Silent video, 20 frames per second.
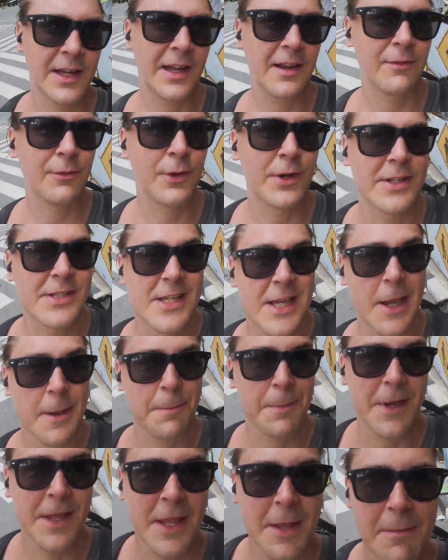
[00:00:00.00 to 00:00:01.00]
Everyone is
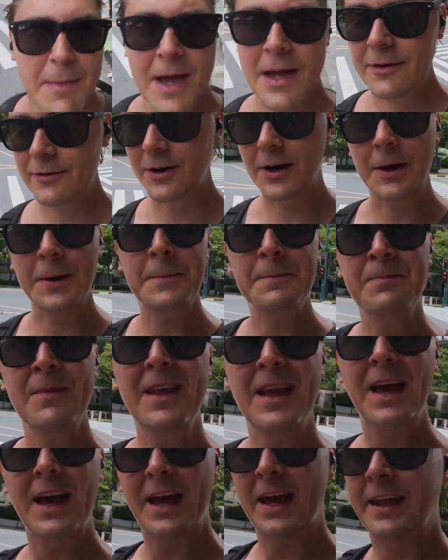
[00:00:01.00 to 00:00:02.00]
happy in the background.
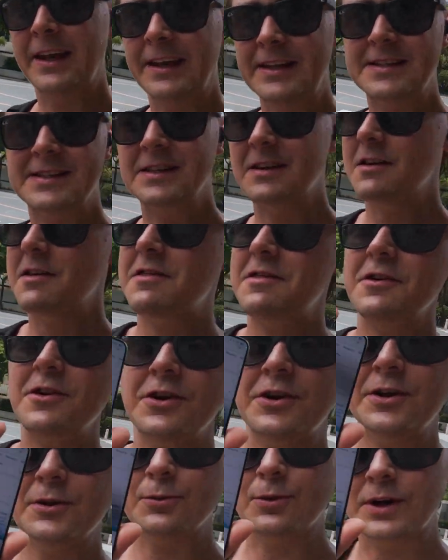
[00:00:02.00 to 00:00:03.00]
And it's
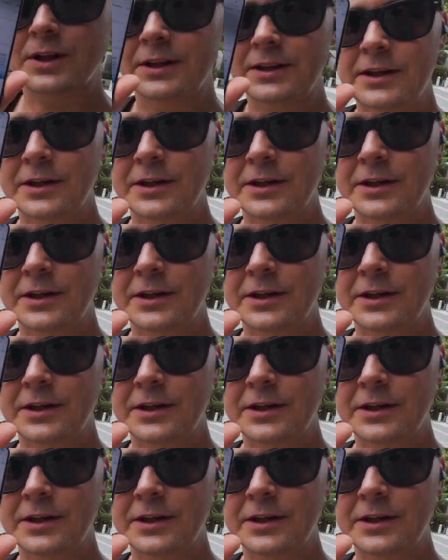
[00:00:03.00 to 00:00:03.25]
31